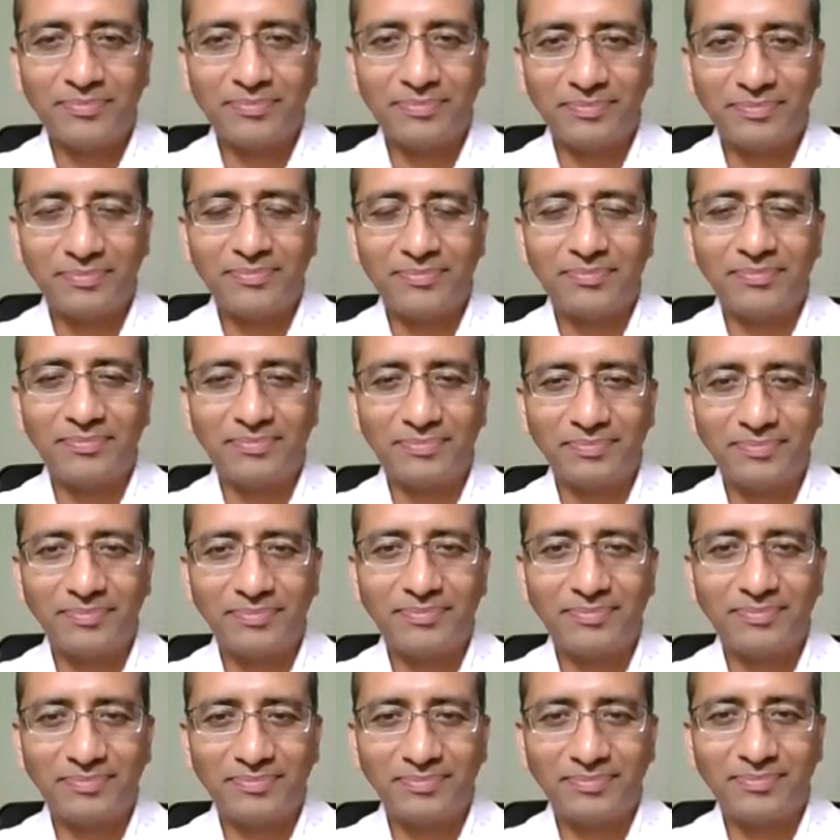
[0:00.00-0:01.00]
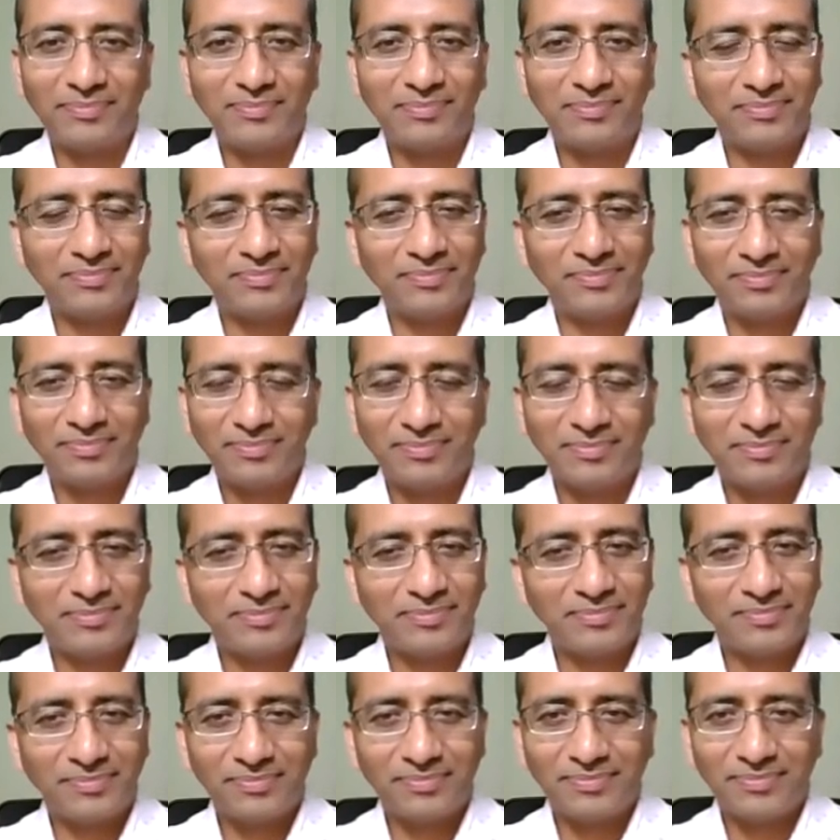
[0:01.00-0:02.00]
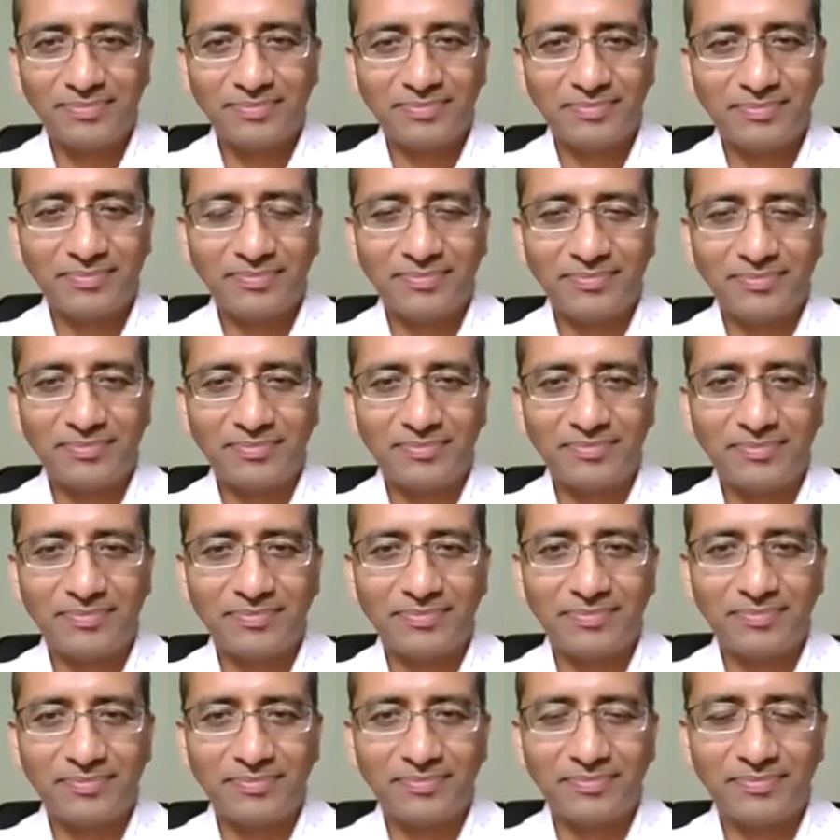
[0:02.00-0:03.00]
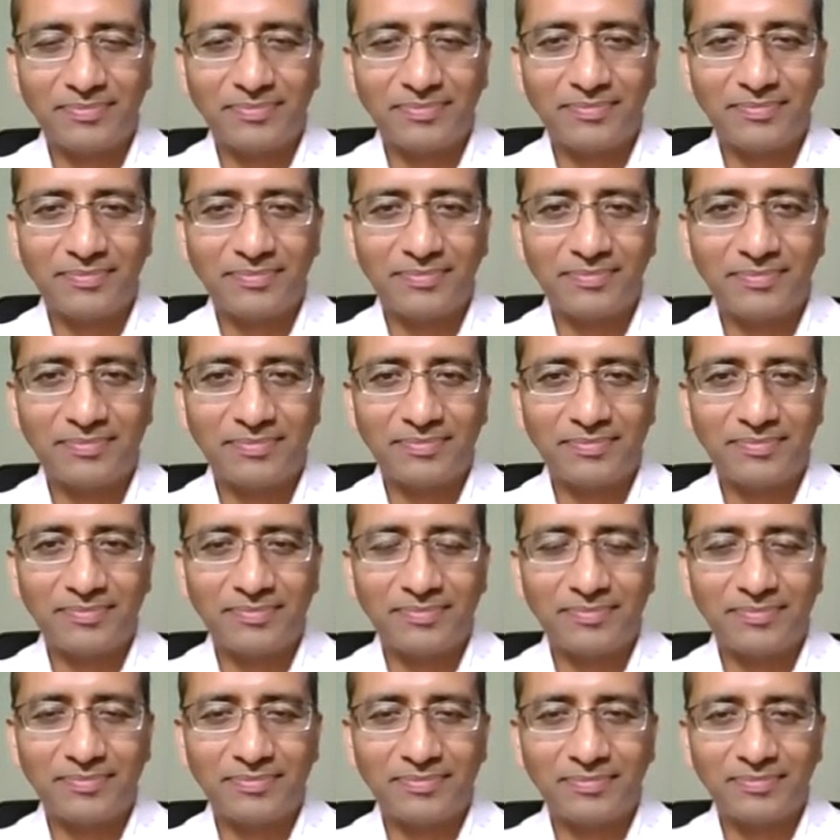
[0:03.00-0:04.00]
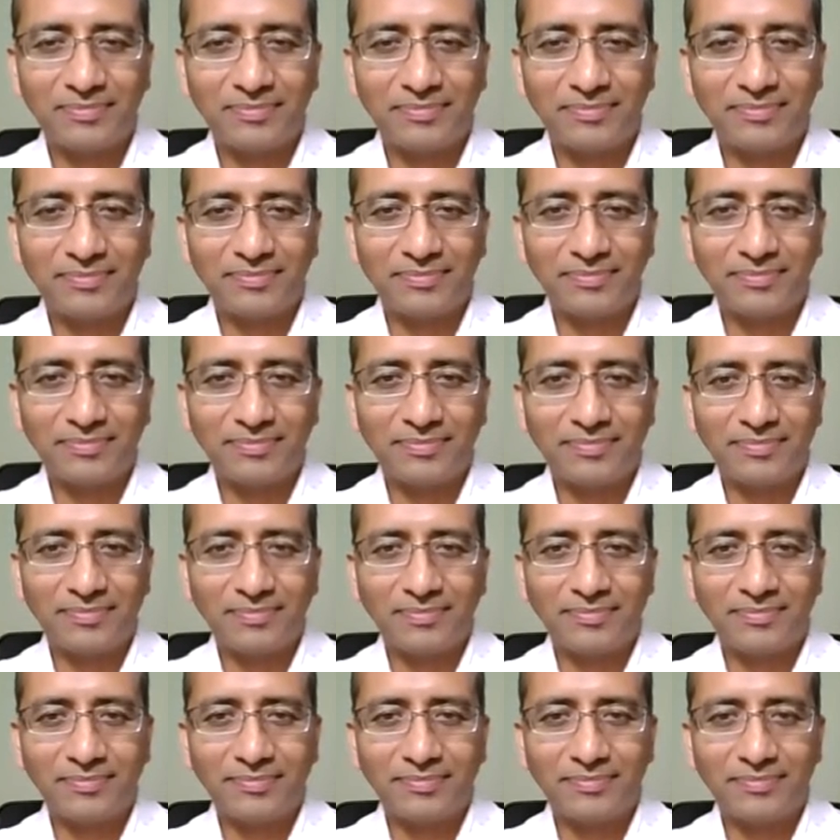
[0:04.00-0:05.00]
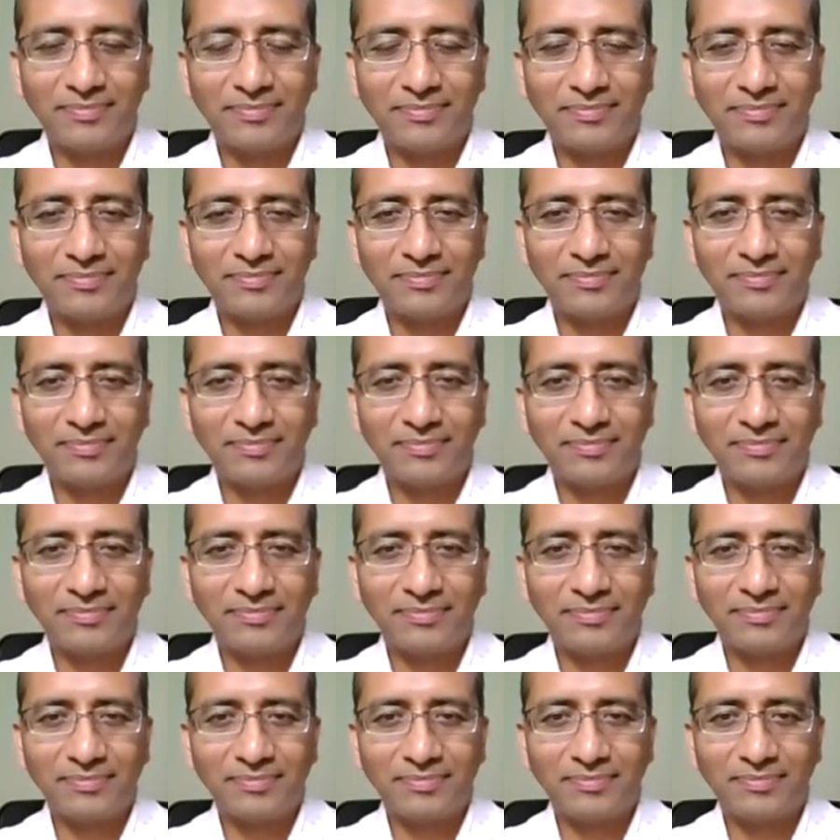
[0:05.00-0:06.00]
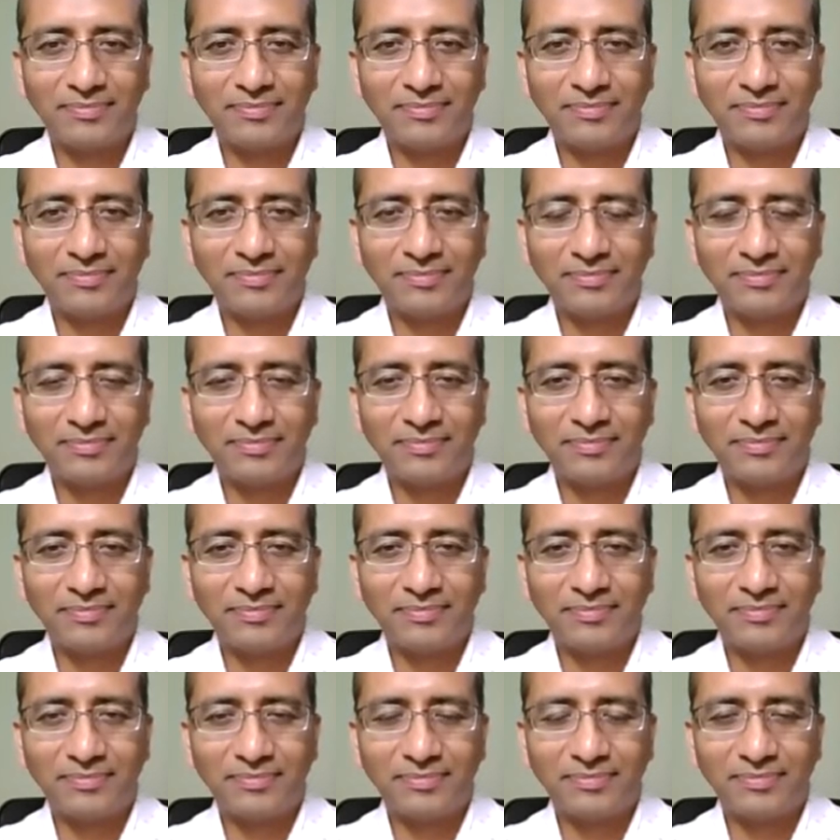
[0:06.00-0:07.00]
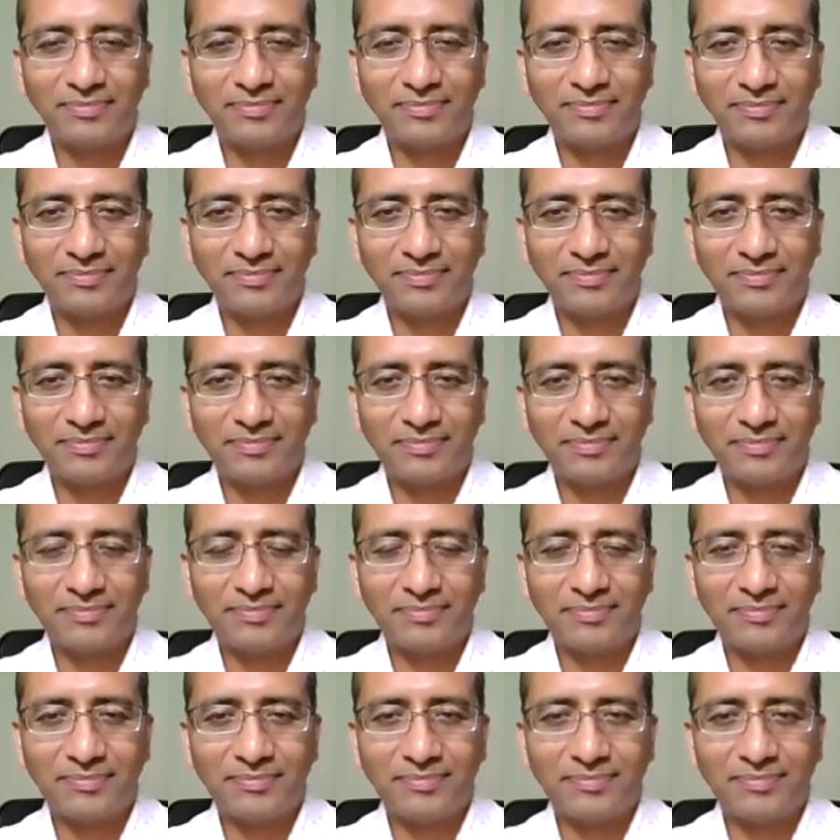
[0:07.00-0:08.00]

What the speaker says: The person shown says nothing.